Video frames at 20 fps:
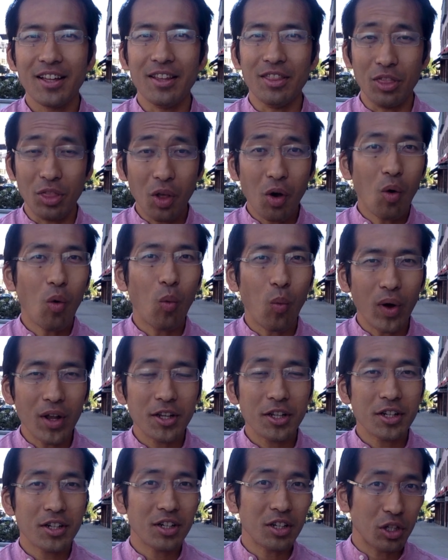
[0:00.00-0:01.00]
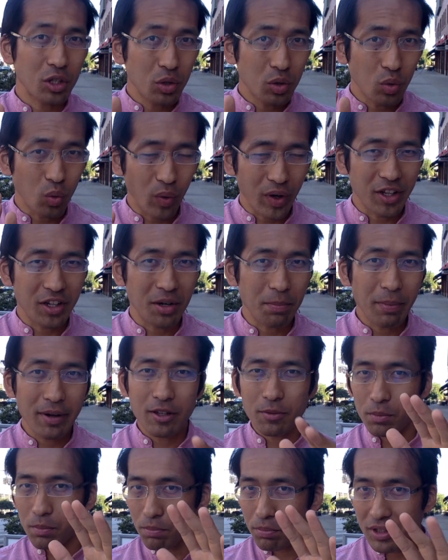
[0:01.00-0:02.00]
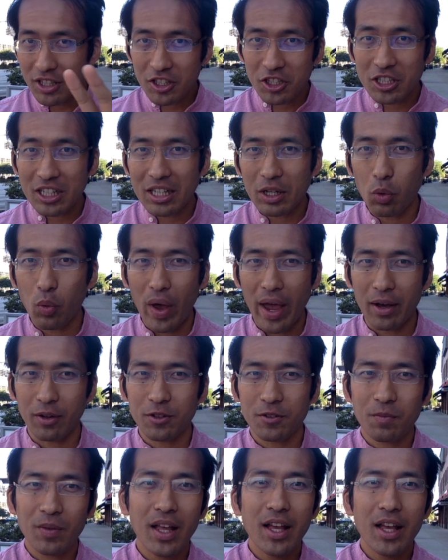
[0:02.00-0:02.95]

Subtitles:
No wonder you wonder, but please stick around.